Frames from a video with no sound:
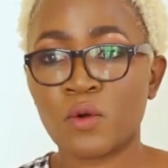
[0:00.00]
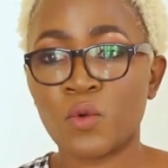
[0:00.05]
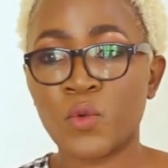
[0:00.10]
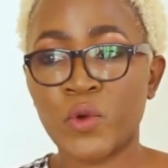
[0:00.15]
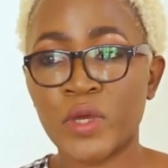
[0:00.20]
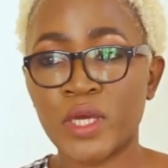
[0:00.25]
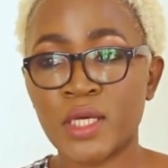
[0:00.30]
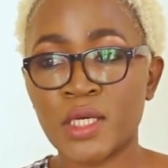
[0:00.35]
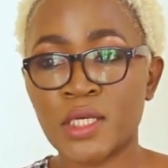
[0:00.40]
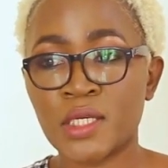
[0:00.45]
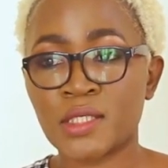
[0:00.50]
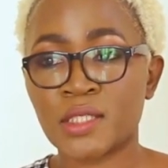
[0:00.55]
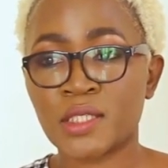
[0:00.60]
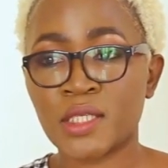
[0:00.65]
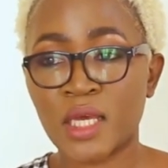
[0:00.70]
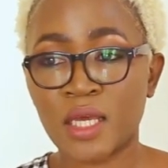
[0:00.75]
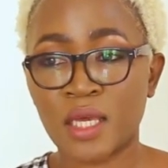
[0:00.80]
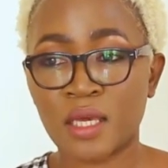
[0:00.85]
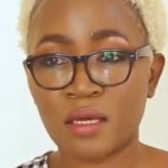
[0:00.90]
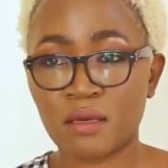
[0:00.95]
We
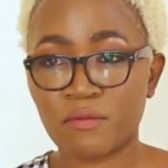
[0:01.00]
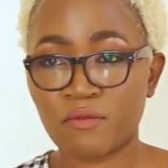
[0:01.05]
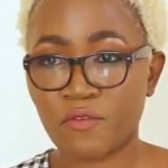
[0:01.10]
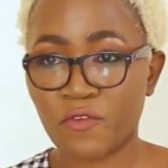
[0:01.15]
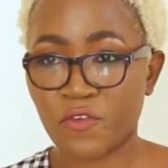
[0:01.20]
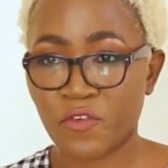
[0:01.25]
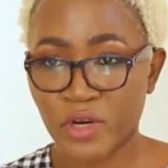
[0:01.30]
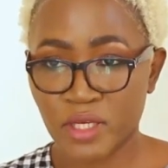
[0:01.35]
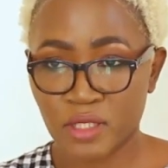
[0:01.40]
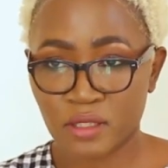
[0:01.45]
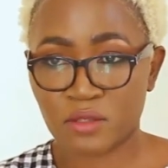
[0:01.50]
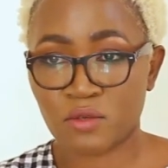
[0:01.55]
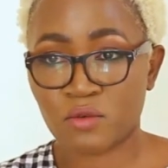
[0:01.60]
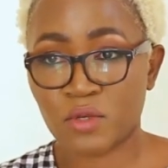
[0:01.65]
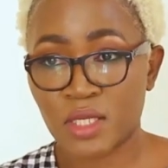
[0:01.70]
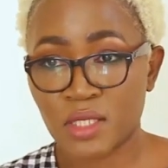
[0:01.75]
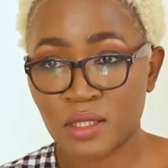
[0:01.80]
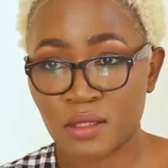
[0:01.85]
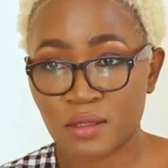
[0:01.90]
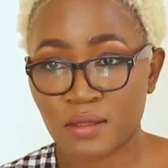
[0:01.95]
take in fresh
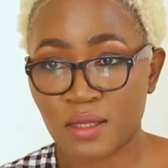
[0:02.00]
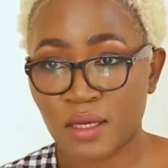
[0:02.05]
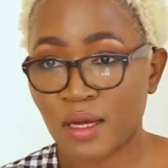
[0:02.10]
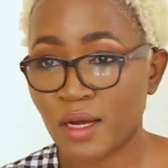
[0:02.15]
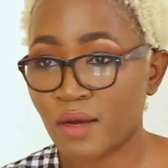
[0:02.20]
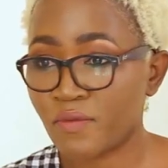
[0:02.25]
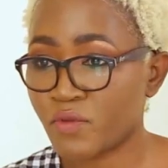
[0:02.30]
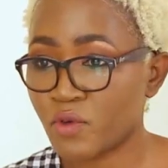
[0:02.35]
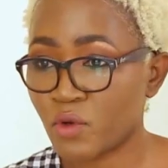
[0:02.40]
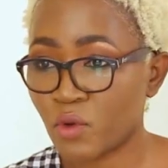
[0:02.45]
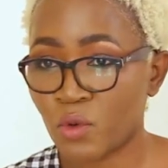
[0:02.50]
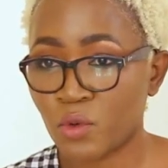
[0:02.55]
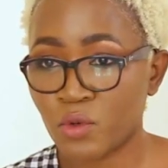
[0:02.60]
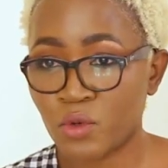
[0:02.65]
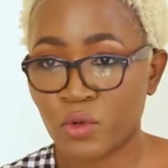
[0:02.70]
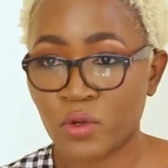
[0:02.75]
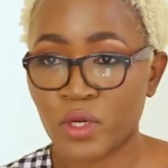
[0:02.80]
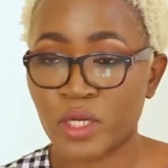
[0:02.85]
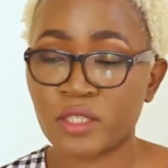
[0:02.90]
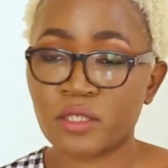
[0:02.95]
students that have no
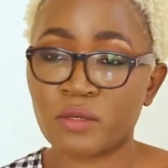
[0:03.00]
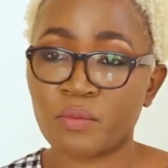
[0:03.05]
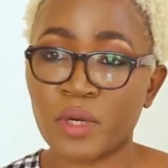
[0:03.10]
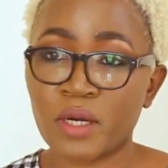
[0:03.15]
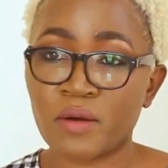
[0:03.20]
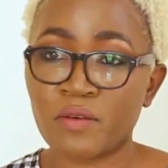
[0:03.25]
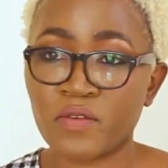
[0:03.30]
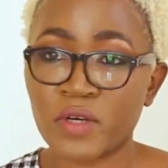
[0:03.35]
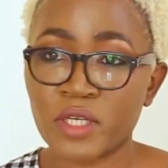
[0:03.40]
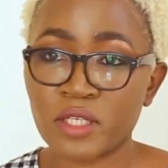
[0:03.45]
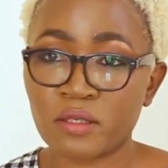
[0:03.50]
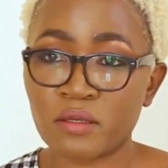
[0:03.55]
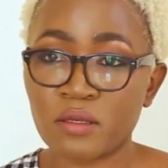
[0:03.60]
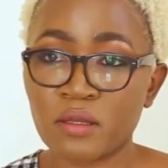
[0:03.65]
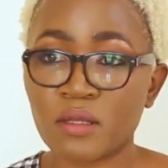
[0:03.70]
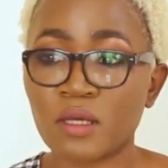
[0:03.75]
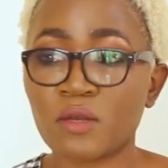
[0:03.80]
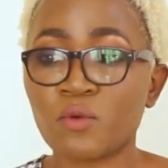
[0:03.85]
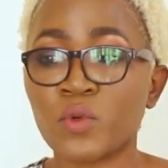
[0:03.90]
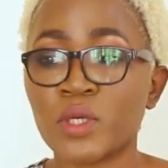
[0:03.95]
knowledge about
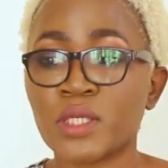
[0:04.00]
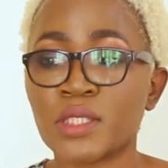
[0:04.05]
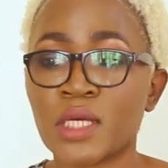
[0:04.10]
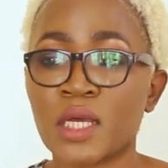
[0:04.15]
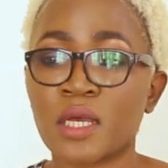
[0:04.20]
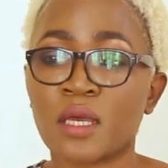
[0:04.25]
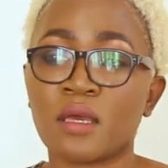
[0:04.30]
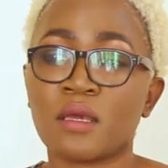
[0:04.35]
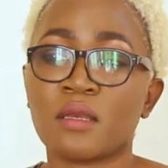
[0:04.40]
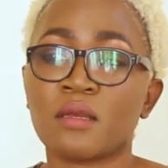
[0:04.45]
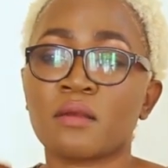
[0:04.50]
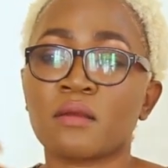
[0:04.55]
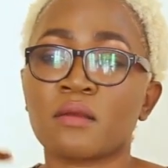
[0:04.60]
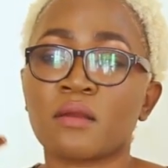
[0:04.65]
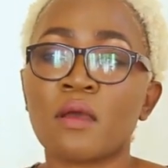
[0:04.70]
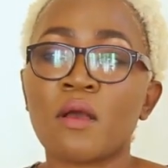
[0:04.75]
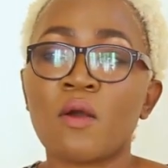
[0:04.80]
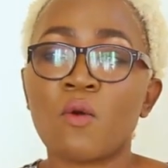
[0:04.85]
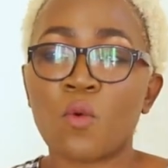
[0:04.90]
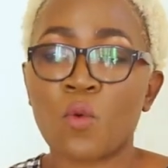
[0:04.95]
fashion, then we take
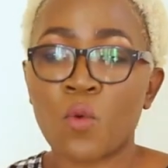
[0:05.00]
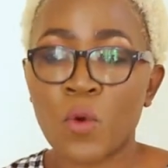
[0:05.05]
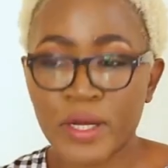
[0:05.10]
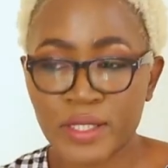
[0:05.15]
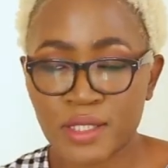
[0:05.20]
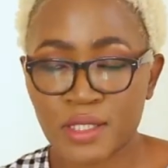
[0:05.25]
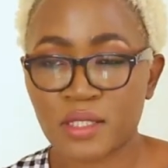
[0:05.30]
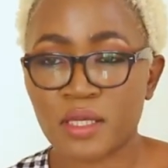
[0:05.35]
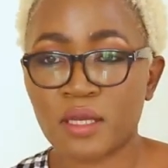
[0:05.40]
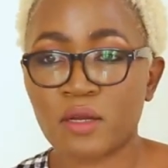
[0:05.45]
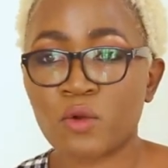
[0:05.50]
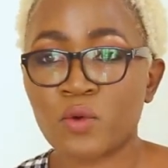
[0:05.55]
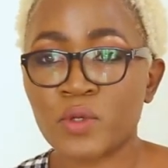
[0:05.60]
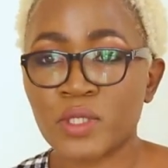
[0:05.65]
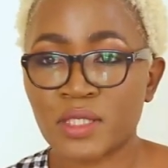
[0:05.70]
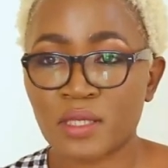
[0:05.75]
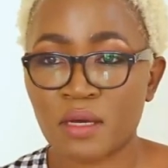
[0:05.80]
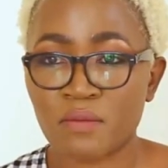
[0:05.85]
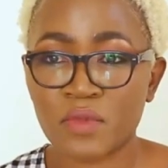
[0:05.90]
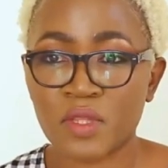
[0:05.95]
in ones that know
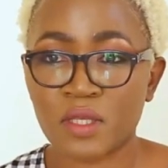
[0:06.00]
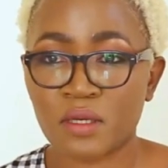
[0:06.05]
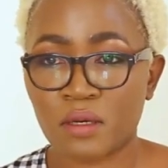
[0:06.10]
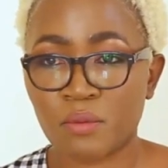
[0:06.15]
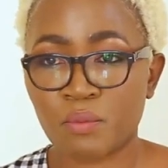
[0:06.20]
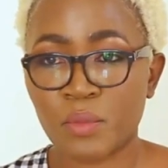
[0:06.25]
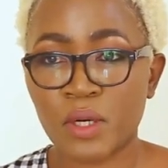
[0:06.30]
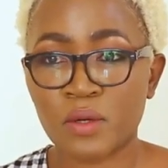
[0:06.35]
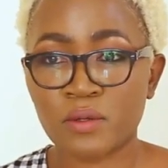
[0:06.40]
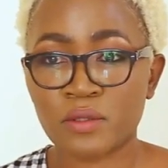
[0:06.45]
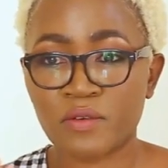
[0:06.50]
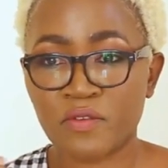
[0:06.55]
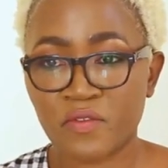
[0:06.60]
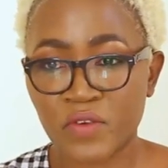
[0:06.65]
something about